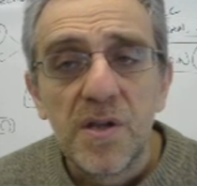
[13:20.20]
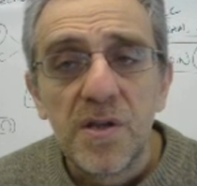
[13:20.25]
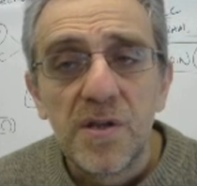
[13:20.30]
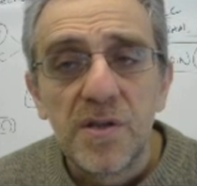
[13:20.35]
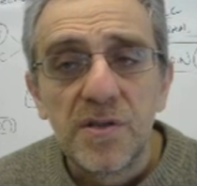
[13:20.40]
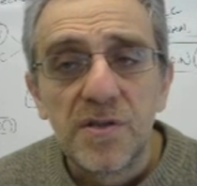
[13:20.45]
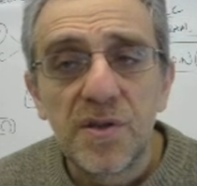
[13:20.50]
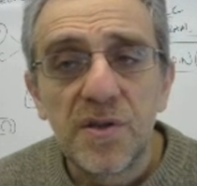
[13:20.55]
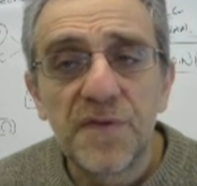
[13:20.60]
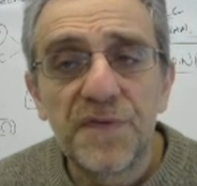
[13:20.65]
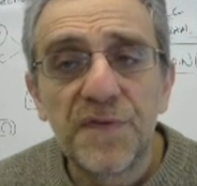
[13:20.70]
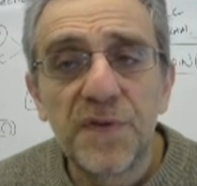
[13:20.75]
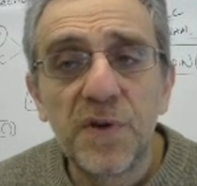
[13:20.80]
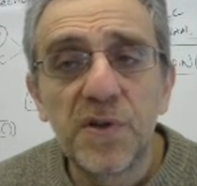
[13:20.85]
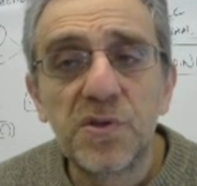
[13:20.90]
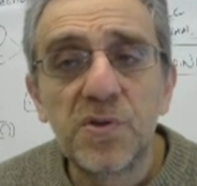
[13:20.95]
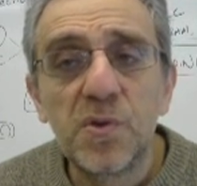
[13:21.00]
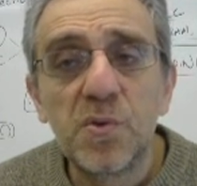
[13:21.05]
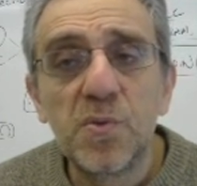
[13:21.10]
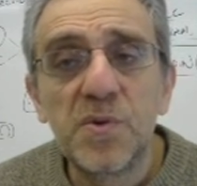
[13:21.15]
So the
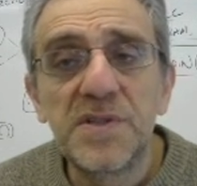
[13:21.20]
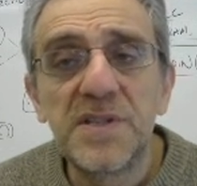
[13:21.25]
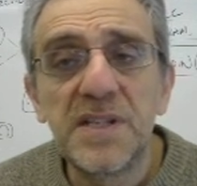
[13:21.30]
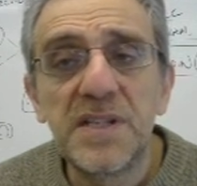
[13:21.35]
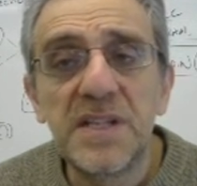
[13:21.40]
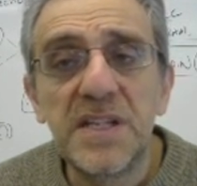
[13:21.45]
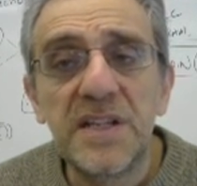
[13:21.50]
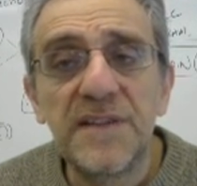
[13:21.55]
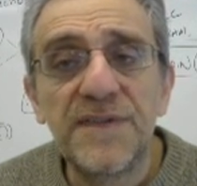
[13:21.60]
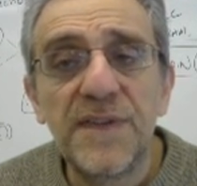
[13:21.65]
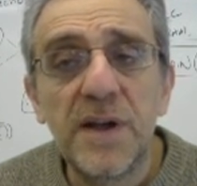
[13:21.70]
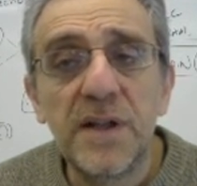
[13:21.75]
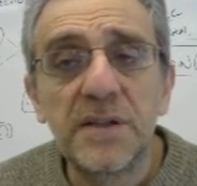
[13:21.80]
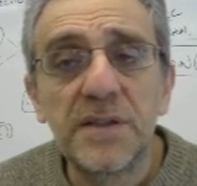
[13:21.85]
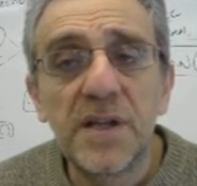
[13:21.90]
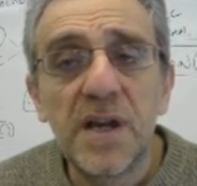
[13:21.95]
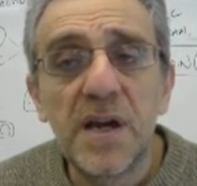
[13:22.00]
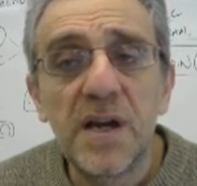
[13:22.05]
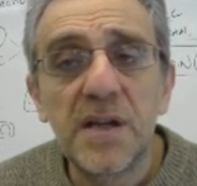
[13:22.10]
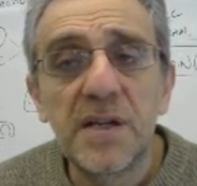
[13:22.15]
first one was the default
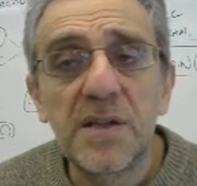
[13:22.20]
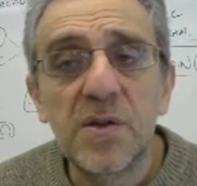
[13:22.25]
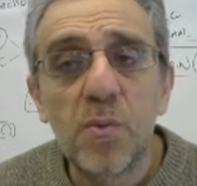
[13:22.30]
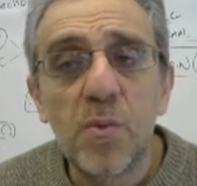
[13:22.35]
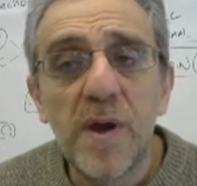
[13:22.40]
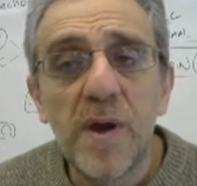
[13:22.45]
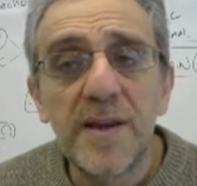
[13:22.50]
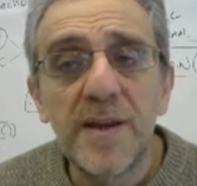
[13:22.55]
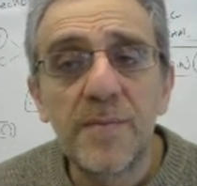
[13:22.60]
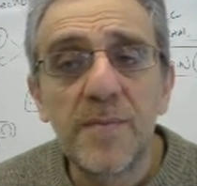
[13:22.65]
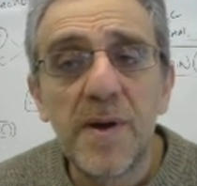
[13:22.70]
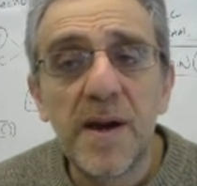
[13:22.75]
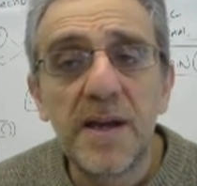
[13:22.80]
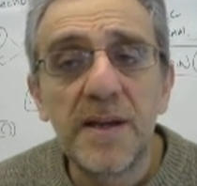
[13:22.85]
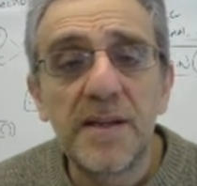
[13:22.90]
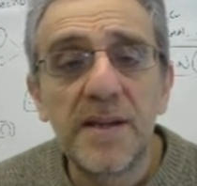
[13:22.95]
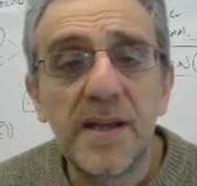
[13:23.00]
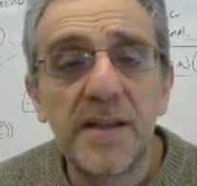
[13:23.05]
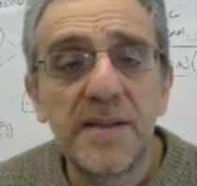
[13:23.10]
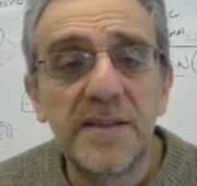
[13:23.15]
dog, the white
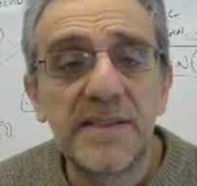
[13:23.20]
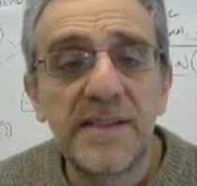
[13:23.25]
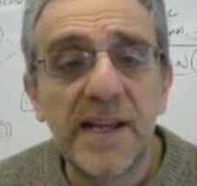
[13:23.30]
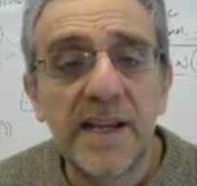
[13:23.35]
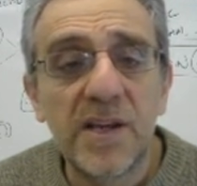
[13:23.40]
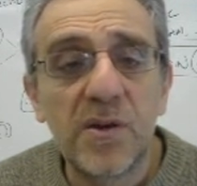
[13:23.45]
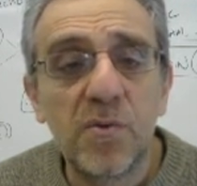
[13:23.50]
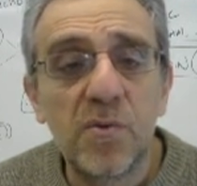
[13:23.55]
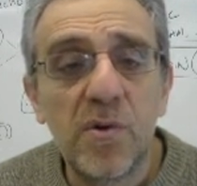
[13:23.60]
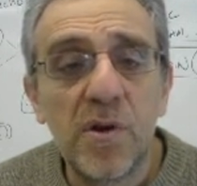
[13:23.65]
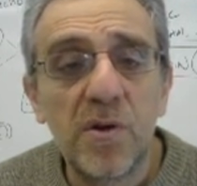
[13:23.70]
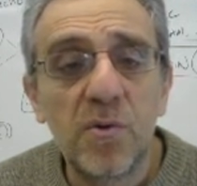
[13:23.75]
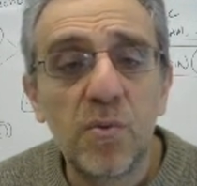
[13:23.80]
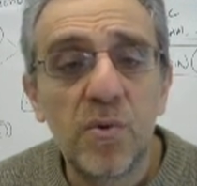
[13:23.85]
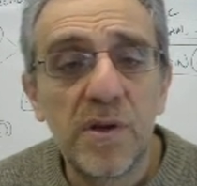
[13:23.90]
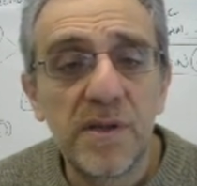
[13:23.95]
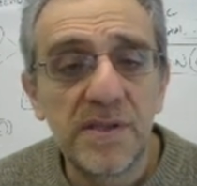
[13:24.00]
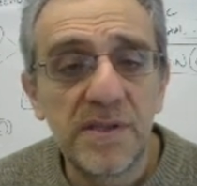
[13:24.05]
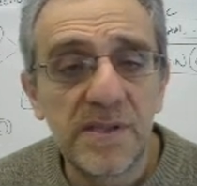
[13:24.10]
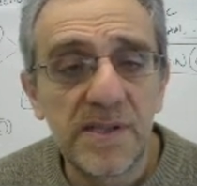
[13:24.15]
mutt, and the second one
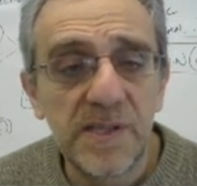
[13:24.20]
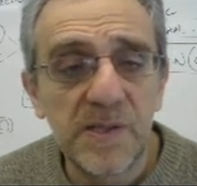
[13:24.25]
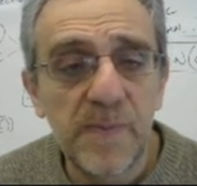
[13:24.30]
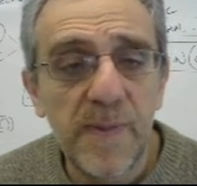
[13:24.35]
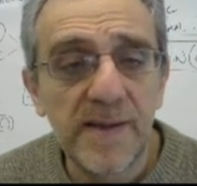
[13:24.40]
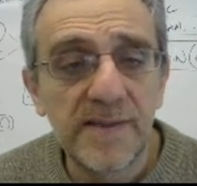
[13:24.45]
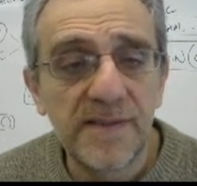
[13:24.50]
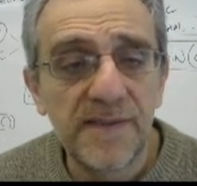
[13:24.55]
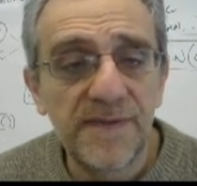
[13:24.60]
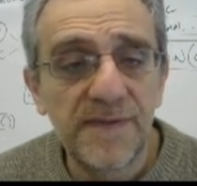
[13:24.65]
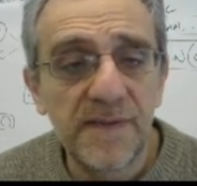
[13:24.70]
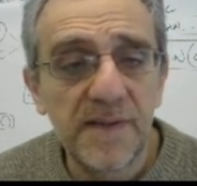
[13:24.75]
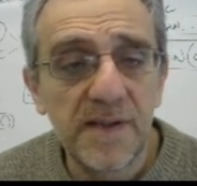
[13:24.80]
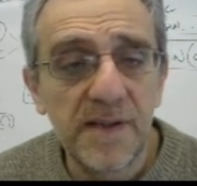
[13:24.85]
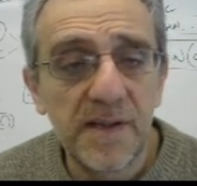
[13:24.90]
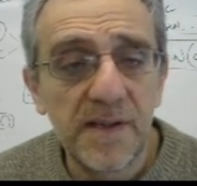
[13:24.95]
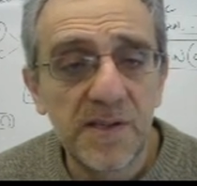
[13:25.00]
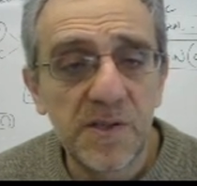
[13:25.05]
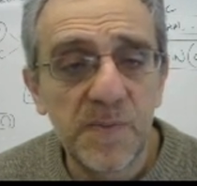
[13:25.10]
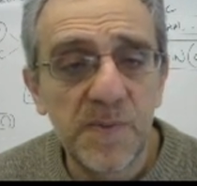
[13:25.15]
was the, specif
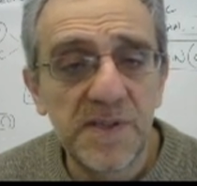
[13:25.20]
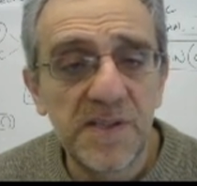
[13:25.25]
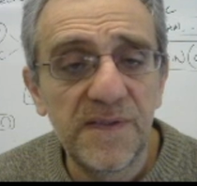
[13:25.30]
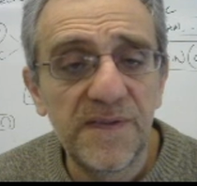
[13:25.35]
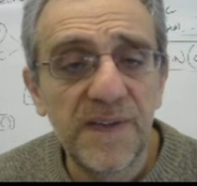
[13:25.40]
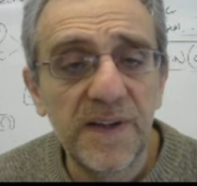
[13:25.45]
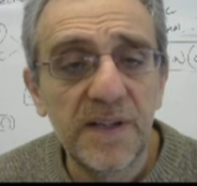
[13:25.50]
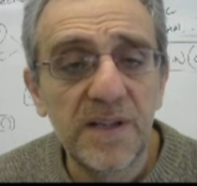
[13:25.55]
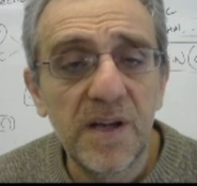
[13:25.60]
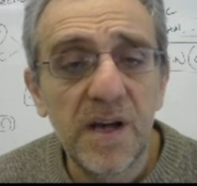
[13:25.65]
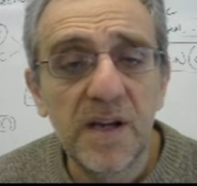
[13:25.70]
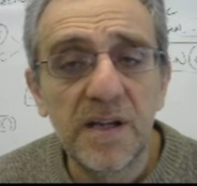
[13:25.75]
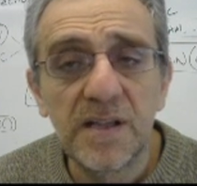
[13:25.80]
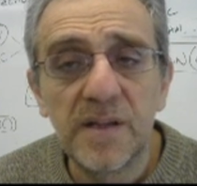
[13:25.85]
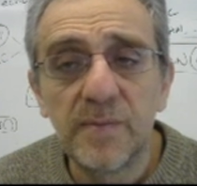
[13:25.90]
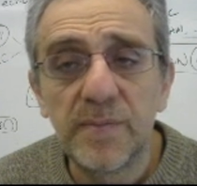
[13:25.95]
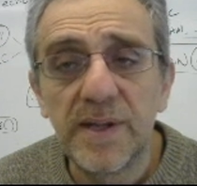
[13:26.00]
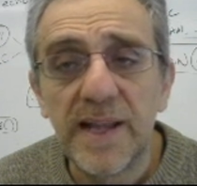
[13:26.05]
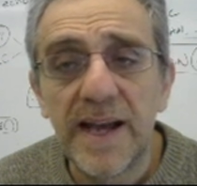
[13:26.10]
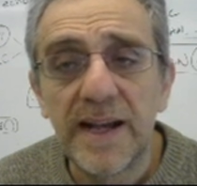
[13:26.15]
the specific dog, the
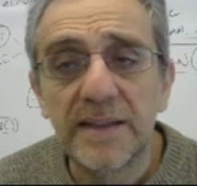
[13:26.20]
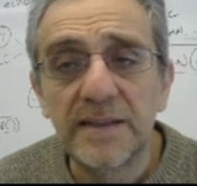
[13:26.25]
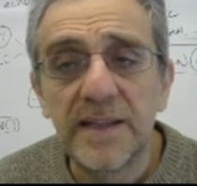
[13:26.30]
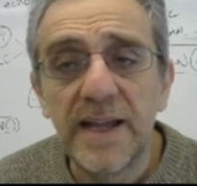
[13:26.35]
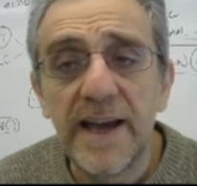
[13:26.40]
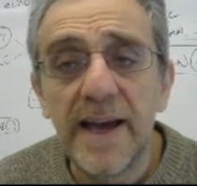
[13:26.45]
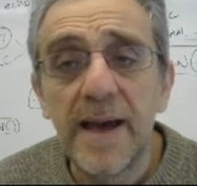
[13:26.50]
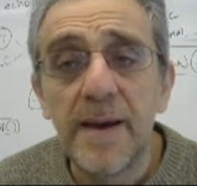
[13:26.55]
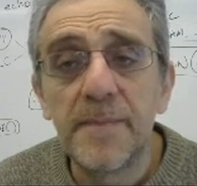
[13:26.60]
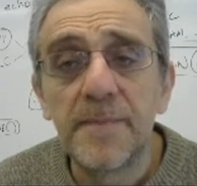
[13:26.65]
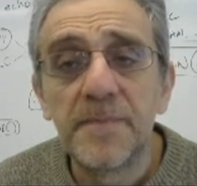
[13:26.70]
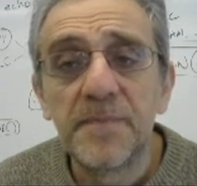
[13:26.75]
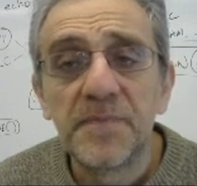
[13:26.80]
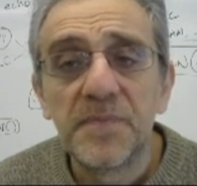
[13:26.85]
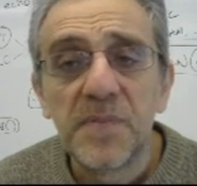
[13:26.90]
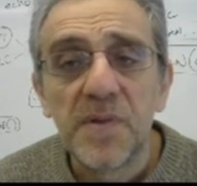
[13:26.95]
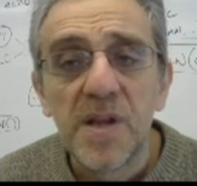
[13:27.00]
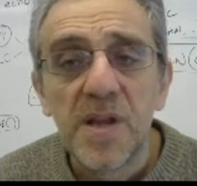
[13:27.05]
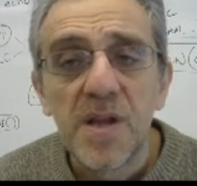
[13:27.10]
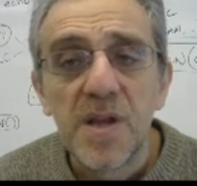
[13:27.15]
black lab.
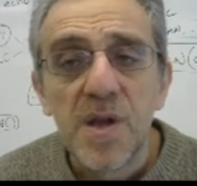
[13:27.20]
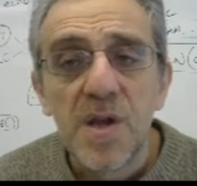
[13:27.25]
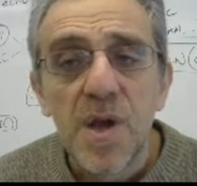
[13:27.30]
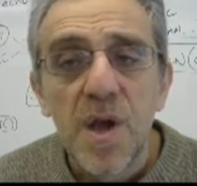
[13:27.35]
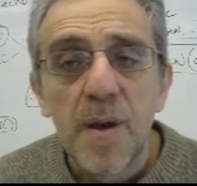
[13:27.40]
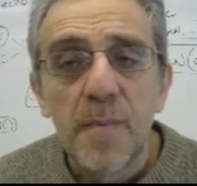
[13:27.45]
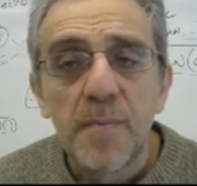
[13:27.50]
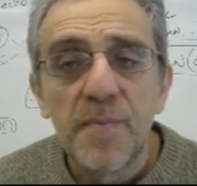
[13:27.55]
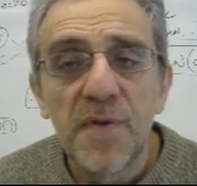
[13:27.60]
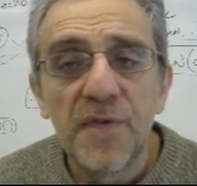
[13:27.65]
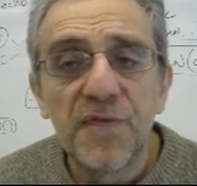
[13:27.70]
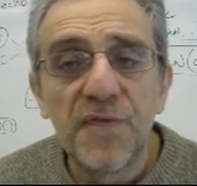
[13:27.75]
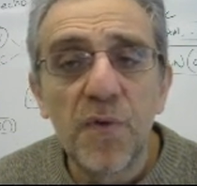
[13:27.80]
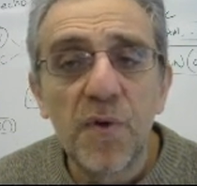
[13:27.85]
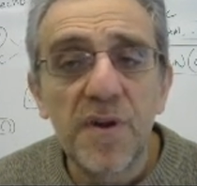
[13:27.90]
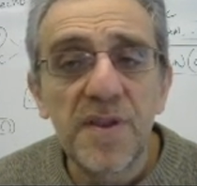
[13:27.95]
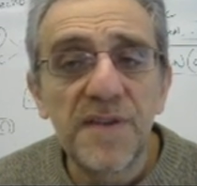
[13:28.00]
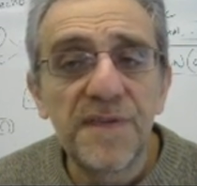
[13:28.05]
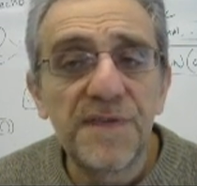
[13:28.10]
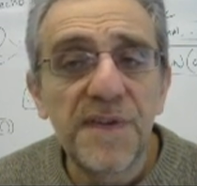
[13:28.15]

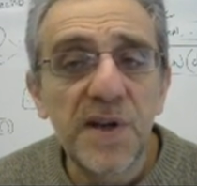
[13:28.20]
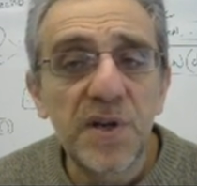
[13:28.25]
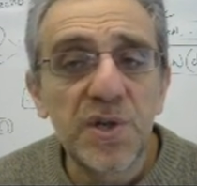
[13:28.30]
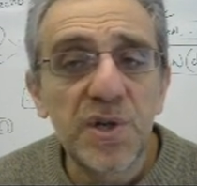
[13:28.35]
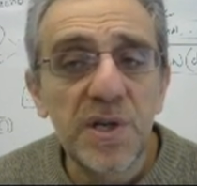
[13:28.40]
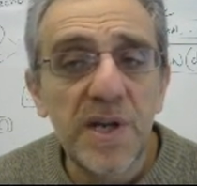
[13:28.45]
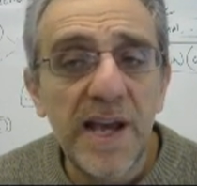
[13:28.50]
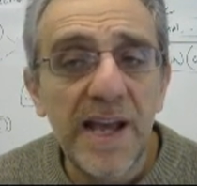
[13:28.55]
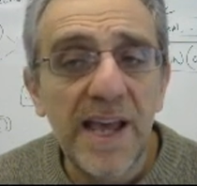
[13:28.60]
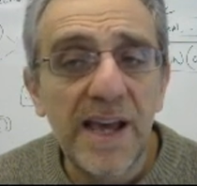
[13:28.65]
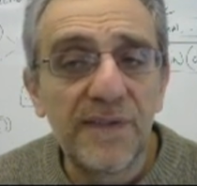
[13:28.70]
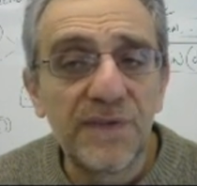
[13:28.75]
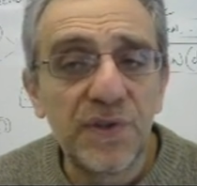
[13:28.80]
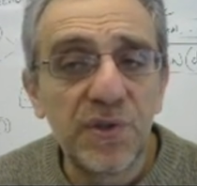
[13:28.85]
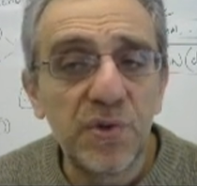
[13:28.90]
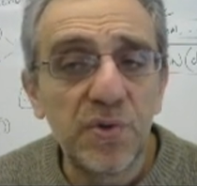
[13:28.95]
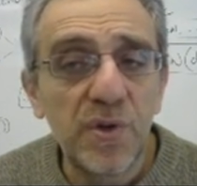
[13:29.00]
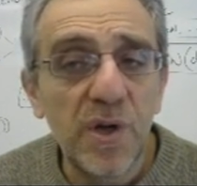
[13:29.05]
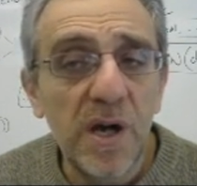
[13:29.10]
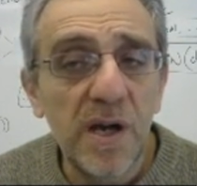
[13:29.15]
Before the function, I have
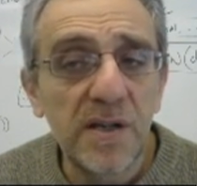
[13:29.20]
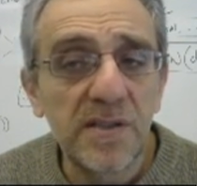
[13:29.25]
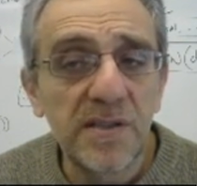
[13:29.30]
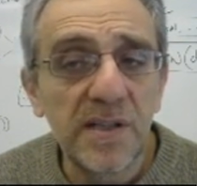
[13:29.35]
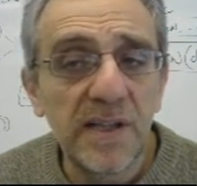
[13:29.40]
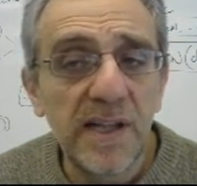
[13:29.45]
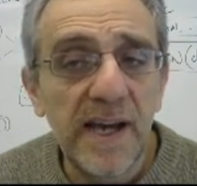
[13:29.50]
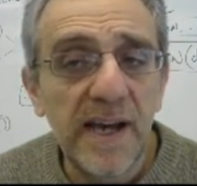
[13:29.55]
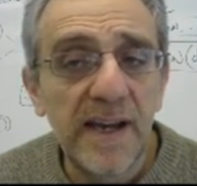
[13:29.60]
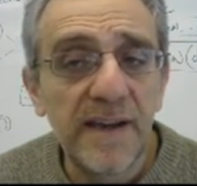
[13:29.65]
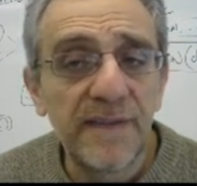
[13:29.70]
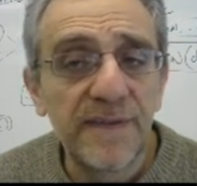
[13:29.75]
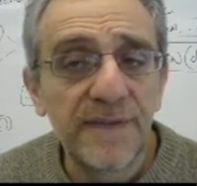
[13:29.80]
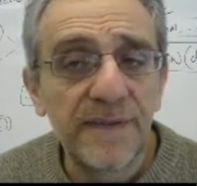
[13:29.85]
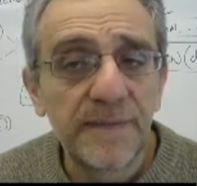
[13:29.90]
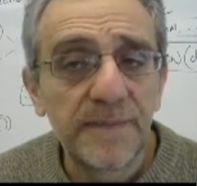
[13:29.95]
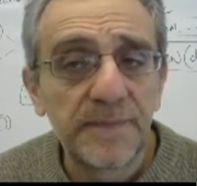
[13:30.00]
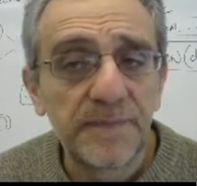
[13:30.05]
two dogs alive.